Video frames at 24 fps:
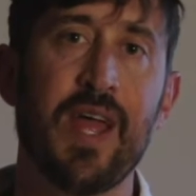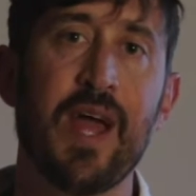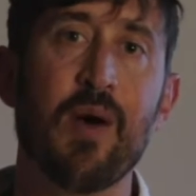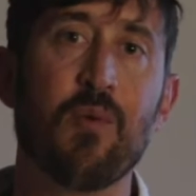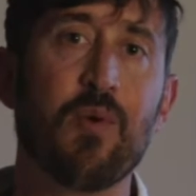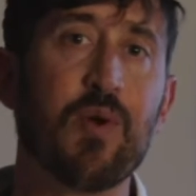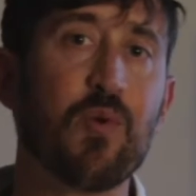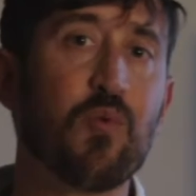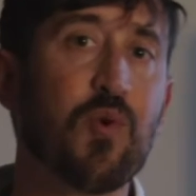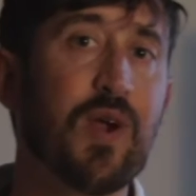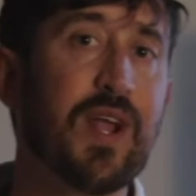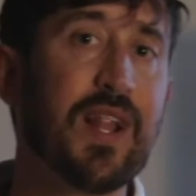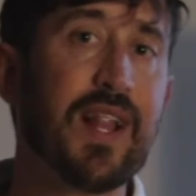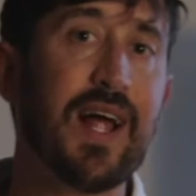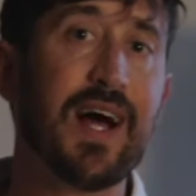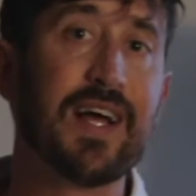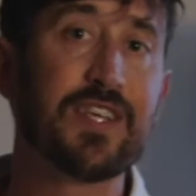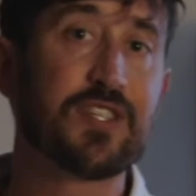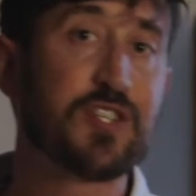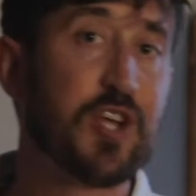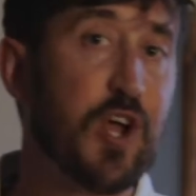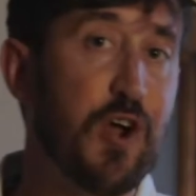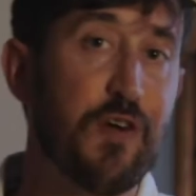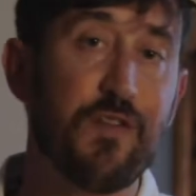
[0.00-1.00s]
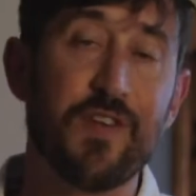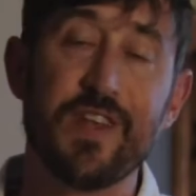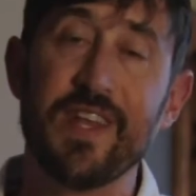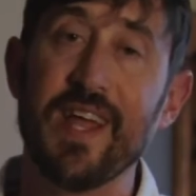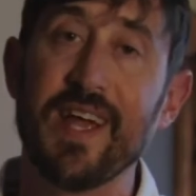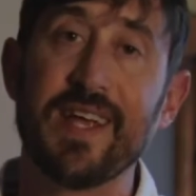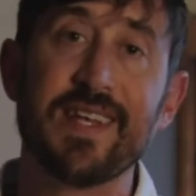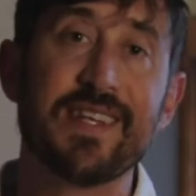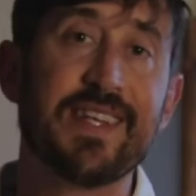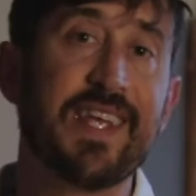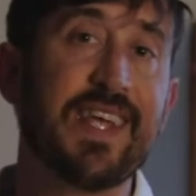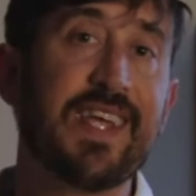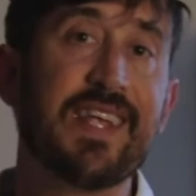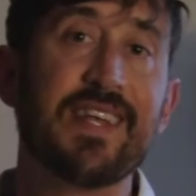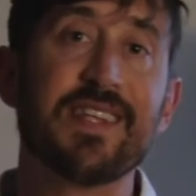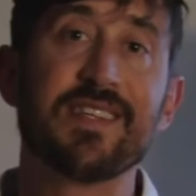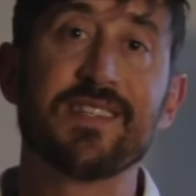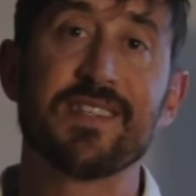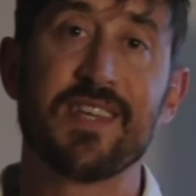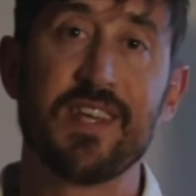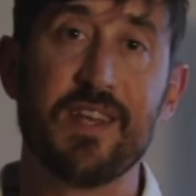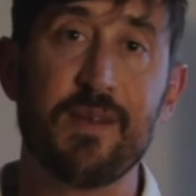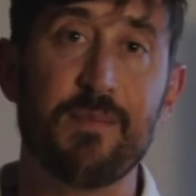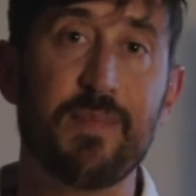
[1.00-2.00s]
And we realize
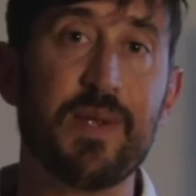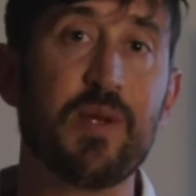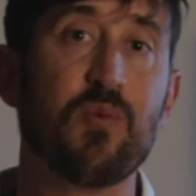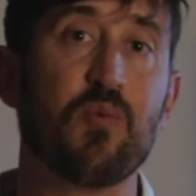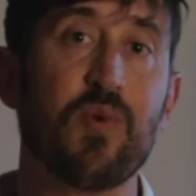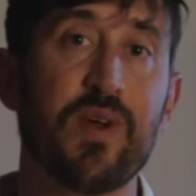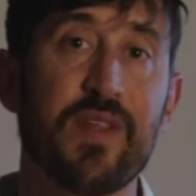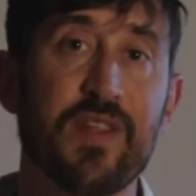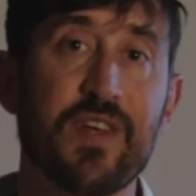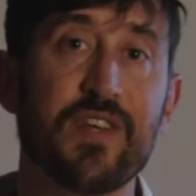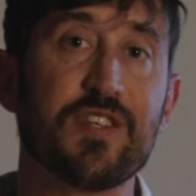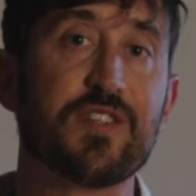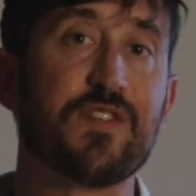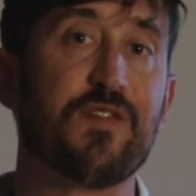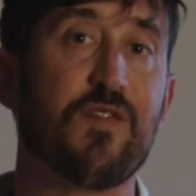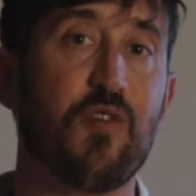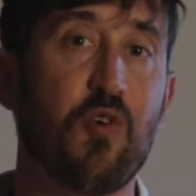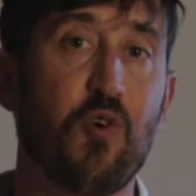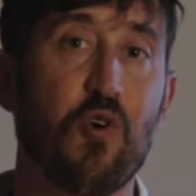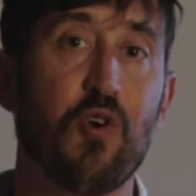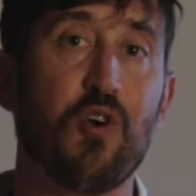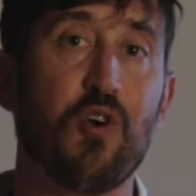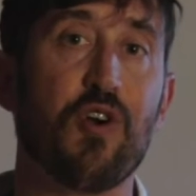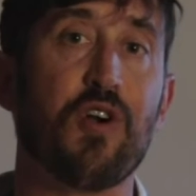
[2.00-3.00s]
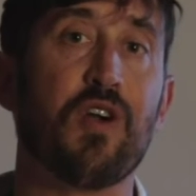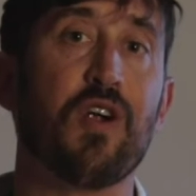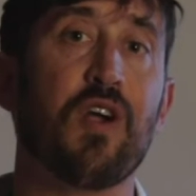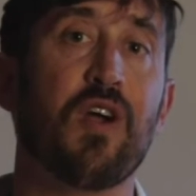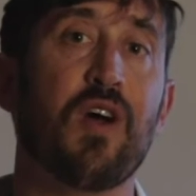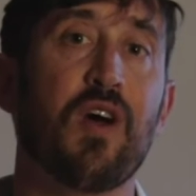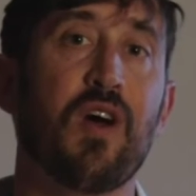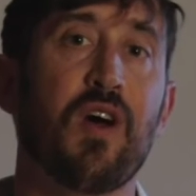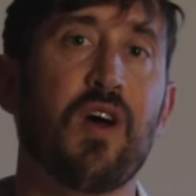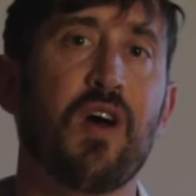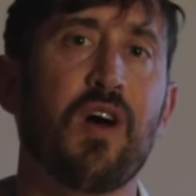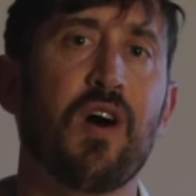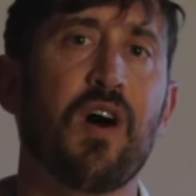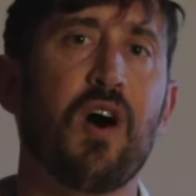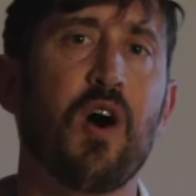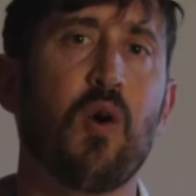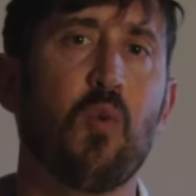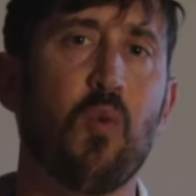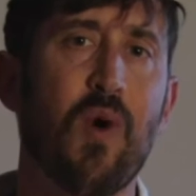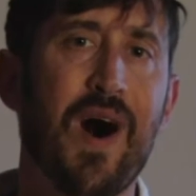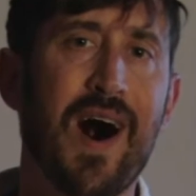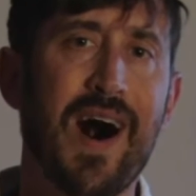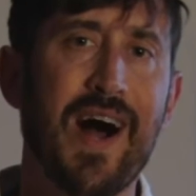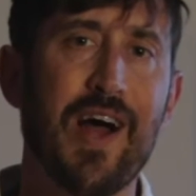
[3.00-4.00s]
COVID-19 is going to be with us for
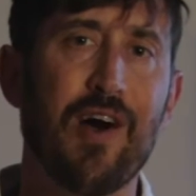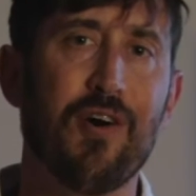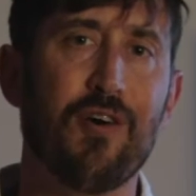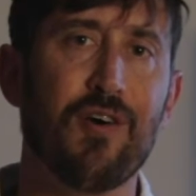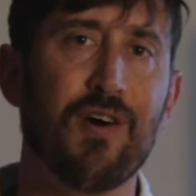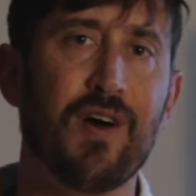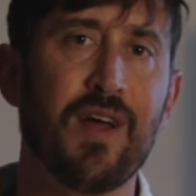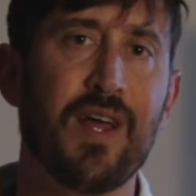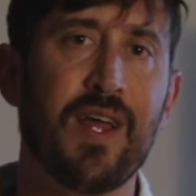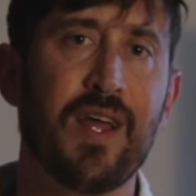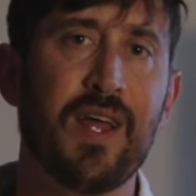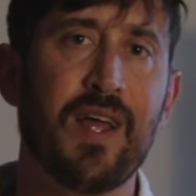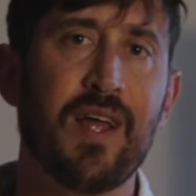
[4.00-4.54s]
a while.